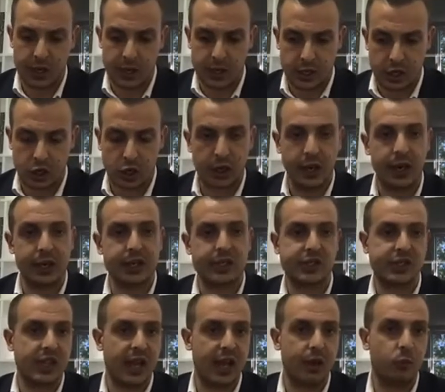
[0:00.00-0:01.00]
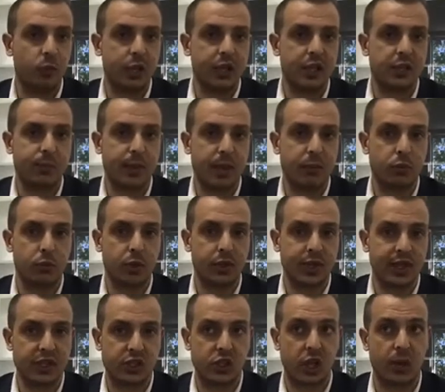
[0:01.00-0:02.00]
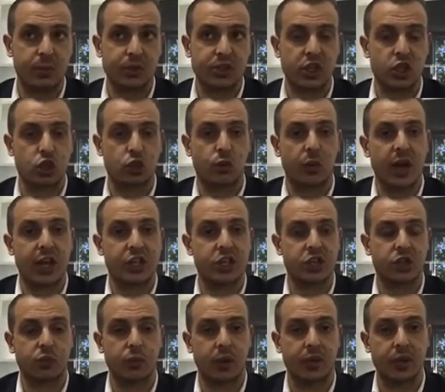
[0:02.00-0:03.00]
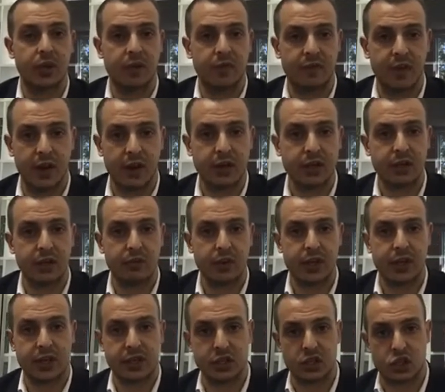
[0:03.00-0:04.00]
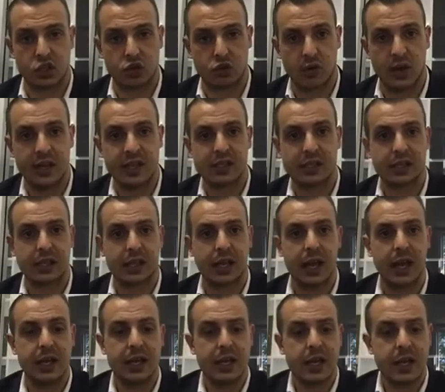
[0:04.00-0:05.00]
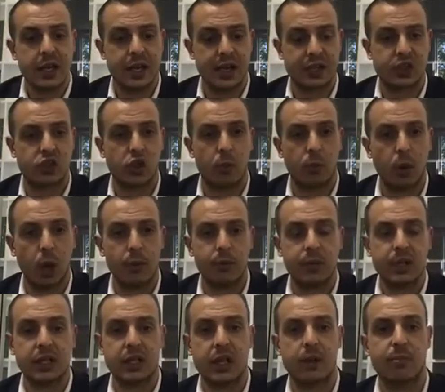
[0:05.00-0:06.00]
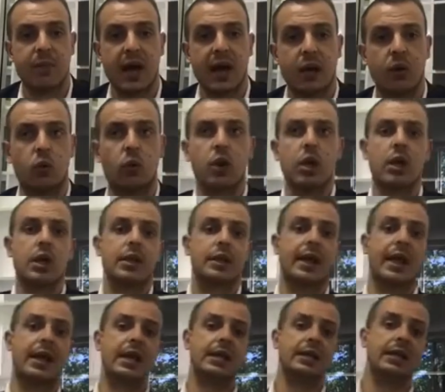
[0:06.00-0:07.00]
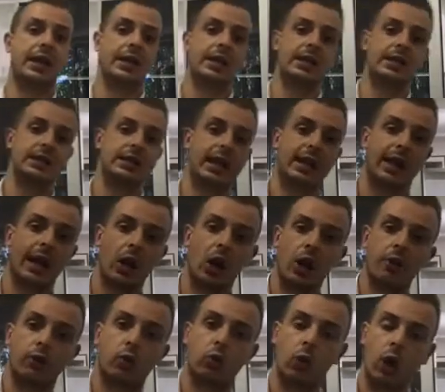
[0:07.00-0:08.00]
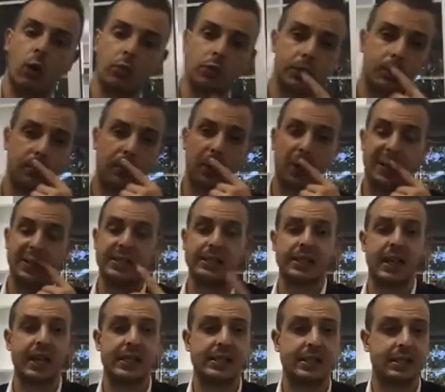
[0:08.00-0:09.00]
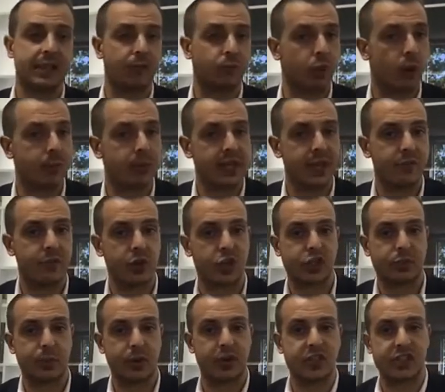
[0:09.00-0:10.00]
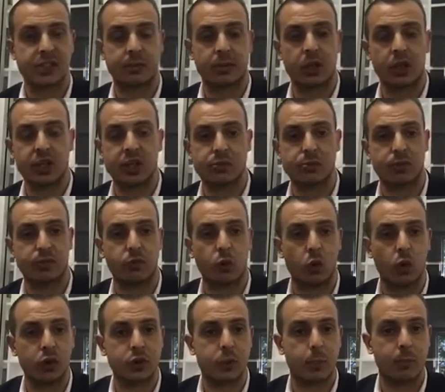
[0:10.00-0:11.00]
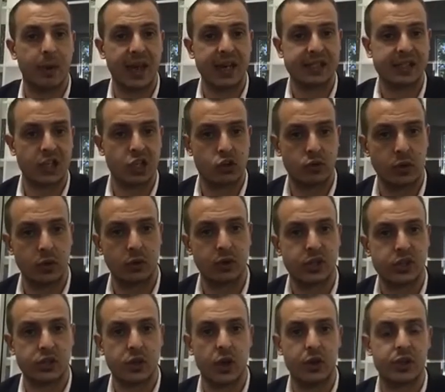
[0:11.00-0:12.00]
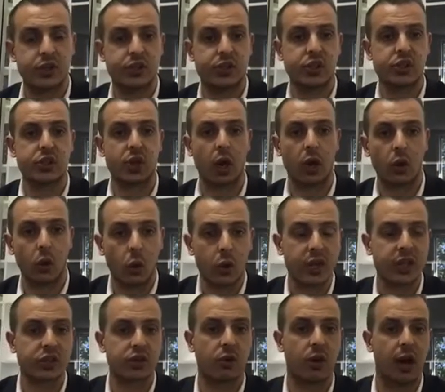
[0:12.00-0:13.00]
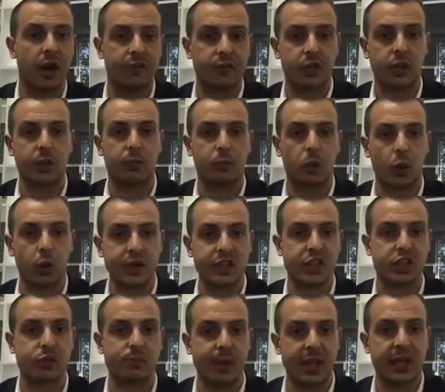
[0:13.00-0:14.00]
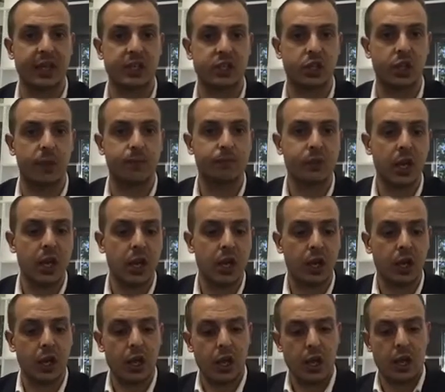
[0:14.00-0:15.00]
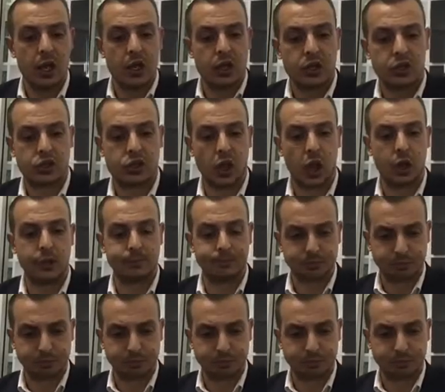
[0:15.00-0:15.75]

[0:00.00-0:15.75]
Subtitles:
You've got to understand when these people are in these type of situations where they're distressed, okay? They stop opening their mail, they get overwhelmed with the process. They've probably never experienced something like this before. The bank's issuing all these notices, or lawyers are after them, lawyers are speaking to them. So